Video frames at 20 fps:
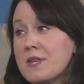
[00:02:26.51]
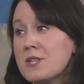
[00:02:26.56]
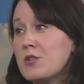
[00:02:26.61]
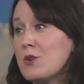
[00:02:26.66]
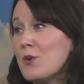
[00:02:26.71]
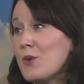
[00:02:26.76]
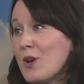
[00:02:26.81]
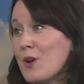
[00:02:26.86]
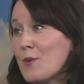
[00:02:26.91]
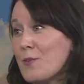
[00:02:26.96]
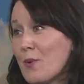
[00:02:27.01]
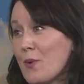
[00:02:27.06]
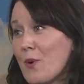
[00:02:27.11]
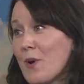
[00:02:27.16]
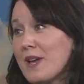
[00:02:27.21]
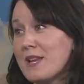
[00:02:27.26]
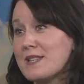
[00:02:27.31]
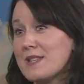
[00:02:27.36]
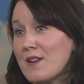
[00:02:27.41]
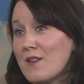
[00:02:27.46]
to your
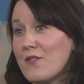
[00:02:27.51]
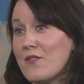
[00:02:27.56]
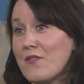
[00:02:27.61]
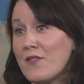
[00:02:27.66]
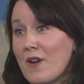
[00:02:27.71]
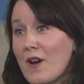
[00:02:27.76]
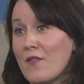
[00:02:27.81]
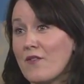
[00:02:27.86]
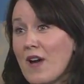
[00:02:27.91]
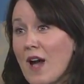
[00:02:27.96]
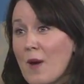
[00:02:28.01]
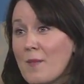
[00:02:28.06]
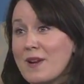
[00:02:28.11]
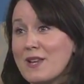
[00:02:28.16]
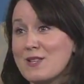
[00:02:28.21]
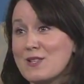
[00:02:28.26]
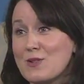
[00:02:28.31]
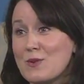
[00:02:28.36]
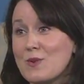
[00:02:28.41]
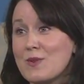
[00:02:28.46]
point of, of how
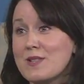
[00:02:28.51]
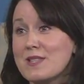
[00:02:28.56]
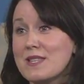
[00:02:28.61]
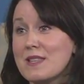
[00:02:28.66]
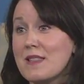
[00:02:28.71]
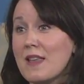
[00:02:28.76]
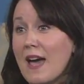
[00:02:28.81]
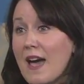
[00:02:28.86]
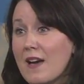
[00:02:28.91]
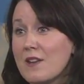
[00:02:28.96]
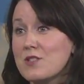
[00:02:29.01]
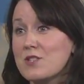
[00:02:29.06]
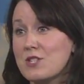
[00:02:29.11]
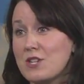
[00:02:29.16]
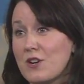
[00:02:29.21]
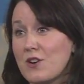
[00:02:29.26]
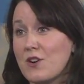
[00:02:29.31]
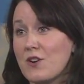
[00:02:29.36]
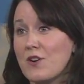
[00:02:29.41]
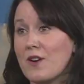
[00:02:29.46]
many students, last
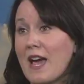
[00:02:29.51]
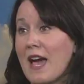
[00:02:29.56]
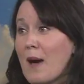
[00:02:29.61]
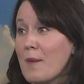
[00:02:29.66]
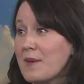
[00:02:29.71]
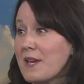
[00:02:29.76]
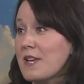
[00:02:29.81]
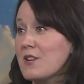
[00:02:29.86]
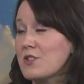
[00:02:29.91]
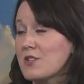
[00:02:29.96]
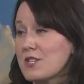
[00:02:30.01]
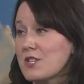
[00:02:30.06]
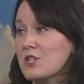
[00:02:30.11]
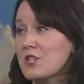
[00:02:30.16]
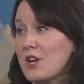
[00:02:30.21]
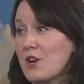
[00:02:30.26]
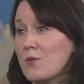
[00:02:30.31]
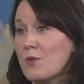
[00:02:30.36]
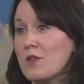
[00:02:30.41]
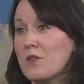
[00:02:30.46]
year, Abby just
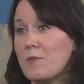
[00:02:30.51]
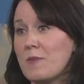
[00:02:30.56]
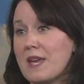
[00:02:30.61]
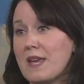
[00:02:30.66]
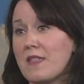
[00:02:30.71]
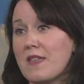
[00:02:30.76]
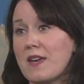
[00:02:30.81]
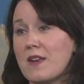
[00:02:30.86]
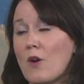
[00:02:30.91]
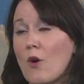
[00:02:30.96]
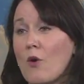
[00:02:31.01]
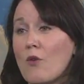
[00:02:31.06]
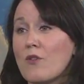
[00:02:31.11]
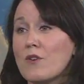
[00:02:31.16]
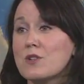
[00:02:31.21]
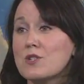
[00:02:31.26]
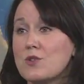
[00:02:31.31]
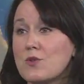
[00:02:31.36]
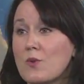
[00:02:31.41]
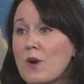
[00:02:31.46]
shared with me that
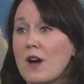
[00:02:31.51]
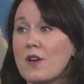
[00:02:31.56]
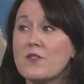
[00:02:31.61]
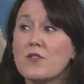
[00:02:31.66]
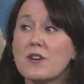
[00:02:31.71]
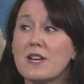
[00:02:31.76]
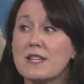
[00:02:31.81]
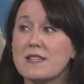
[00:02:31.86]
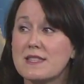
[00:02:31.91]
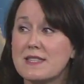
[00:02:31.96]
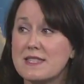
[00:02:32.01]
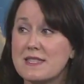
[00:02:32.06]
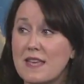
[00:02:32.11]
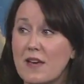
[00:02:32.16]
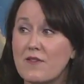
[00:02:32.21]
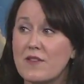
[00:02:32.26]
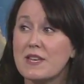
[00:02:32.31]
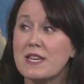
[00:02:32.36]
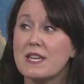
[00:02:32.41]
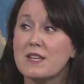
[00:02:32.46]
over
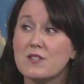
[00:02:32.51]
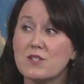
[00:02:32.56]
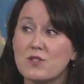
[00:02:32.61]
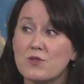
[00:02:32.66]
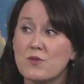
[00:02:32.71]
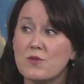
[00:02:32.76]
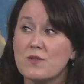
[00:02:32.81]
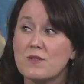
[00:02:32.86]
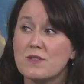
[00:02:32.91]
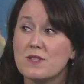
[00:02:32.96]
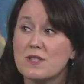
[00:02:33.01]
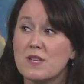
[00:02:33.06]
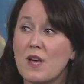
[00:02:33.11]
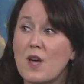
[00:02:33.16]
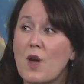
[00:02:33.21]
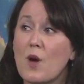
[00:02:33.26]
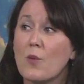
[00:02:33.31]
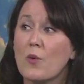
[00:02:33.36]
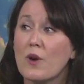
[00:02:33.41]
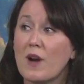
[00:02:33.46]
270 students
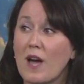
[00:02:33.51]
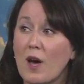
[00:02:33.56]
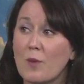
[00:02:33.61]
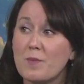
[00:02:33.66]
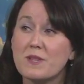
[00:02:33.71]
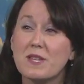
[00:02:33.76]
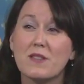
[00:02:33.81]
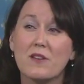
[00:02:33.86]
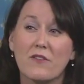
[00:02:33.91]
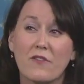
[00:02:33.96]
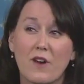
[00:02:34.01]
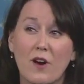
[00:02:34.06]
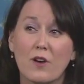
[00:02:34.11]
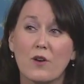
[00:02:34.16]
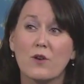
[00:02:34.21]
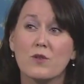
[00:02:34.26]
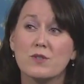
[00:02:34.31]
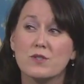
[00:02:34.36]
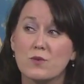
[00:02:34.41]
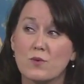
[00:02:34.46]
were helped in the
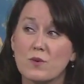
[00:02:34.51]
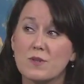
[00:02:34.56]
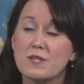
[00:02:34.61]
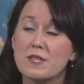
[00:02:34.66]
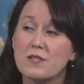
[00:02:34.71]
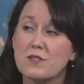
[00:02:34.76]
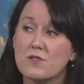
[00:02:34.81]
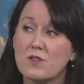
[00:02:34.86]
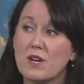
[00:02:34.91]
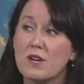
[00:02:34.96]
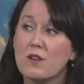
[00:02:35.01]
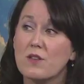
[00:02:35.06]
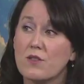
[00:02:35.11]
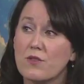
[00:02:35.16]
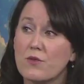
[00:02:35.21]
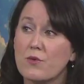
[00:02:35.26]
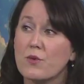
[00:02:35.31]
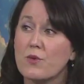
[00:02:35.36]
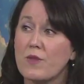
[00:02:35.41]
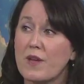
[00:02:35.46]
Fargo School District
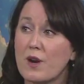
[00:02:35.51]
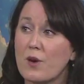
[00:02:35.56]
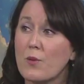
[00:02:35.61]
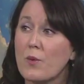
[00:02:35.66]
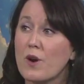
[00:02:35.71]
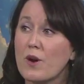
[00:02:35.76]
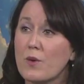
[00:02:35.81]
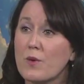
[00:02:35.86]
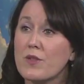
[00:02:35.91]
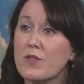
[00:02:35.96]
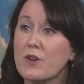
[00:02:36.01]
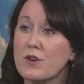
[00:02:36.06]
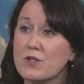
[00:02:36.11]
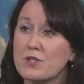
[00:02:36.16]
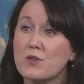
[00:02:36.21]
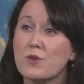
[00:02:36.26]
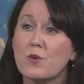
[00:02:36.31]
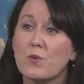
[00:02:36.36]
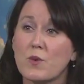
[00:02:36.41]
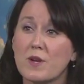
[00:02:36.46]
through their work with their
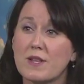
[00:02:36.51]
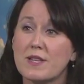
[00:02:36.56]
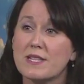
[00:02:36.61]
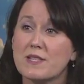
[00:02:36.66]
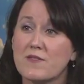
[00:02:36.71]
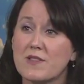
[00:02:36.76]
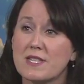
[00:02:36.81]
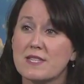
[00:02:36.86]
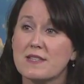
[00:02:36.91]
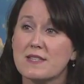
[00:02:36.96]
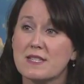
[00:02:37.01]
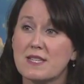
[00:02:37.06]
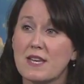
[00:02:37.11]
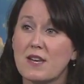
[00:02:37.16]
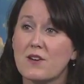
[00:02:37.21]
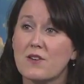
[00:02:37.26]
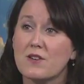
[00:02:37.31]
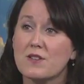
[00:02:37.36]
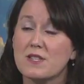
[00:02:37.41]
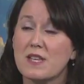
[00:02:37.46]
student wellness
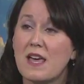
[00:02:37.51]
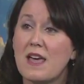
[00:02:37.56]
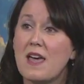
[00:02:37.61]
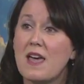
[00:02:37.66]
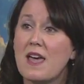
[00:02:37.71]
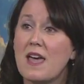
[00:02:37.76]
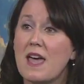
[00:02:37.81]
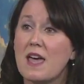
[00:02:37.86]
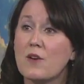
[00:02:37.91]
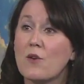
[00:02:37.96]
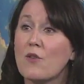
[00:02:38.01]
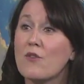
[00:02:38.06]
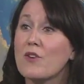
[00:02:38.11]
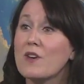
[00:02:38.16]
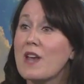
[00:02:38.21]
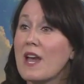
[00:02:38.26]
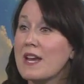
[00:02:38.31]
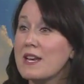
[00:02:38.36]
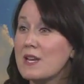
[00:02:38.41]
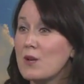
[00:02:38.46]
facilitators, and over
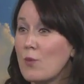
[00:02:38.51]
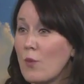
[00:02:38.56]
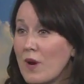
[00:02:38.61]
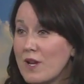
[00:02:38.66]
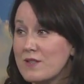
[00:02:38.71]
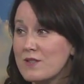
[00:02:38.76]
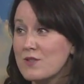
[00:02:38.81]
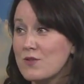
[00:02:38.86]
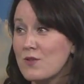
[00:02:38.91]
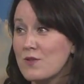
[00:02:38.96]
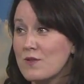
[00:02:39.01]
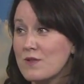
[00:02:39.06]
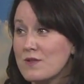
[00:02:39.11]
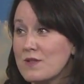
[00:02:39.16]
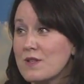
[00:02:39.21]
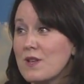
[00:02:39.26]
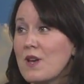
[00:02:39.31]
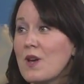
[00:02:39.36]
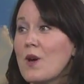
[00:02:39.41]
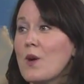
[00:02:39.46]
91
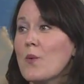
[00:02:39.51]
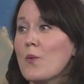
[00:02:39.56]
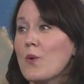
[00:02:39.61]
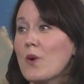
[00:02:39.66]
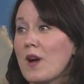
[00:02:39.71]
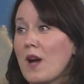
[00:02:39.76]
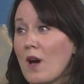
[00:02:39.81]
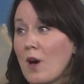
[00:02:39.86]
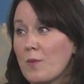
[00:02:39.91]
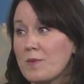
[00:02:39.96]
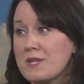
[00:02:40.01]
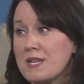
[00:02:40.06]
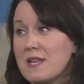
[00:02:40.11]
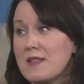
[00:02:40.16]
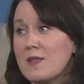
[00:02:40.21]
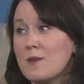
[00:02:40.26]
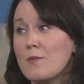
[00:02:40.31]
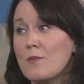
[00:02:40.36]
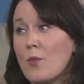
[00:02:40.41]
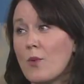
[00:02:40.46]
students were helped
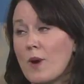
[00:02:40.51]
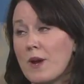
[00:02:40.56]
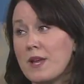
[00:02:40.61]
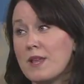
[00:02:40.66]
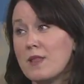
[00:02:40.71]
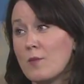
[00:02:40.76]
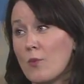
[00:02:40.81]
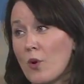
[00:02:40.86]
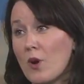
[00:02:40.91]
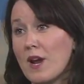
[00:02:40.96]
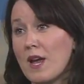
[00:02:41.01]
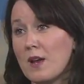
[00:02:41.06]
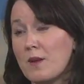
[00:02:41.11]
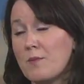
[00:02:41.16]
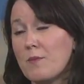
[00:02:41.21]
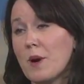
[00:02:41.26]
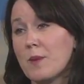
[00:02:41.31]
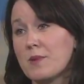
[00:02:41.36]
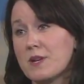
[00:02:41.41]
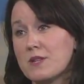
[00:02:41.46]
in the, in the
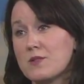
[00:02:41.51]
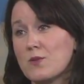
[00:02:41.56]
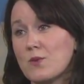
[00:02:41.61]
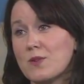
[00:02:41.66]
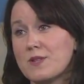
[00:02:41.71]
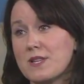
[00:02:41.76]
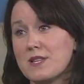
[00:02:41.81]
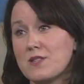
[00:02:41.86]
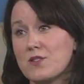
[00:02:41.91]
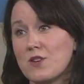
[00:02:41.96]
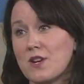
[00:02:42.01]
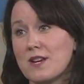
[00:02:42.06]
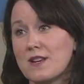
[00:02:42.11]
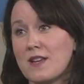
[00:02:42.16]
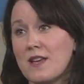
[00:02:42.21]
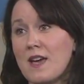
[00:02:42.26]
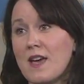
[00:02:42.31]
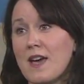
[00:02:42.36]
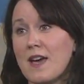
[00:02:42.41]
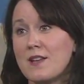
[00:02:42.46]
Moorhead Public School District.
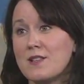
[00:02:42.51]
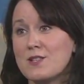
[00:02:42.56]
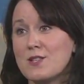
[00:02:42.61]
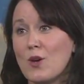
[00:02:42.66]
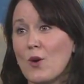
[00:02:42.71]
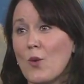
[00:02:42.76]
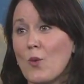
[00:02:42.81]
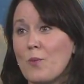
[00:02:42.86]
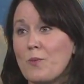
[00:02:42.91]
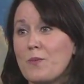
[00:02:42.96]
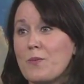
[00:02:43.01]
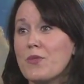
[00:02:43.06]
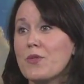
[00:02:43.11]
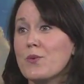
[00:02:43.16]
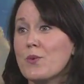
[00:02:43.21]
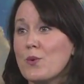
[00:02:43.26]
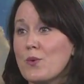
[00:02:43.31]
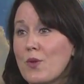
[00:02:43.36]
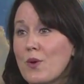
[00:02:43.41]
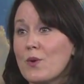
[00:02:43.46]
And so
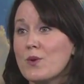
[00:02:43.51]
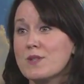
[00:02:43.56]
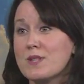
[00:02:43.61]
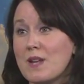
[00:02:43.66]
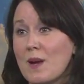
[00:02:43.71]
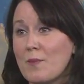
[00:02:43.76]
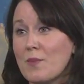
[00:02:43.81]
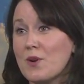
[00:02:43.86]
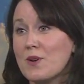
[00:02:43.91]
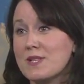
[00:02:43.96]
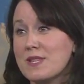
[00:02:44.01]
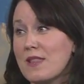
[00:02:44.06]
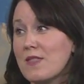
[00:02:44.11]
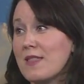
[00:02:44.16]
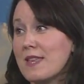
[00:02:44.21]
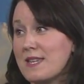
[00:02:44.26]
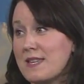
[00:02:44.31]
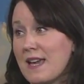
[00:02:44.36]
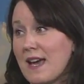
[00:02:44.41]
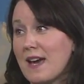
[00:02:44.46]
through those numbers and
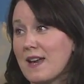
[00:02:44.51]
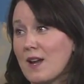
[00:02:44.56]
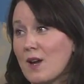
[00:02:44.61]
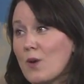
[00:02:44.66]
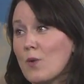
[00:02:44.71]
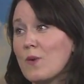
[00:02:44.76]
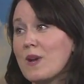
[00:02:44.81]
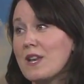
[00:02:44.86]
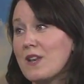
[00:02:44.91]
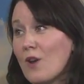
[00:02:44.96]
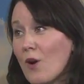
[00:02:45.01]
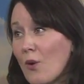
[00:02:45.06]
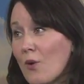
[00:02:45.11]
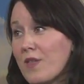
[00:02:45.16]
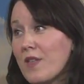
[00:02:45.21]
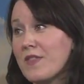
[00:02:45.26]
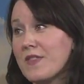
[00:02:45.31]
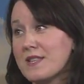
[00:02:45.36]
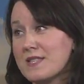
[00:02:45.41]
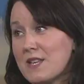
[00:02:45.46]
the data, we know
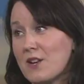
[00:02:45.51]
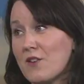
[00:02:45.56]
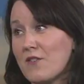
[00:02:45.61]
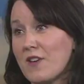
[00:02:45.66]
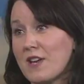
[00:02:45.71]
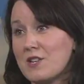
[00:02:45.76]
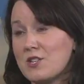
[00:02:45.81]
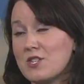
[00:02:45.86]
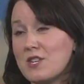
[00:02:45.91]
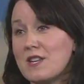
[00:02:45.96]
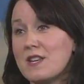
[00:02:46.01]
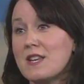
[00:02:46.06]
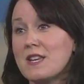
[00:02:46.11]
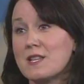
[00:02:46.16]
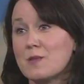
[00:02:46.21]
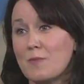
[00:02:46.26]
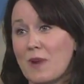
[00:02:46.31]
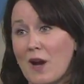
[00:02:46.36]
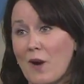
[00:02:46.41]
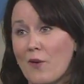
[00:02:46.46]
that this intervention
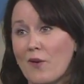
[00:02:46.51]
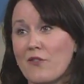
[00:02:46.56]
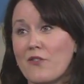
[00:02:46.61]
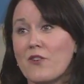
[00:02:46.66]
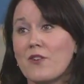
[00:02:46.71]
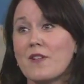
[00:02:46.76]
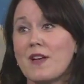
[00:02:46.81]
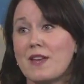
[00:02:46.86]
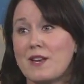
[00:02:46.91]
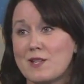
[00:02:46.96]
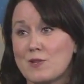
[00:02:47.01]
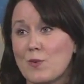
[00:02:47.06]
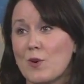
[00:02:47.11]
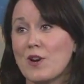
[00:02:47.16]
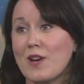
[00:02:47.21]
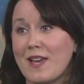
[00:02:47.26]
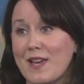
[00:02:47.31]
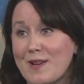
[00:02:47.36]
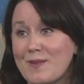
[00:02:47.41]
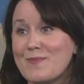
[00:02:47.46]
is powerful and it's
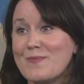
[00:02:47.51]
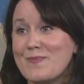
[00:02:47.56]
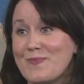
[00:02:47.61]
working.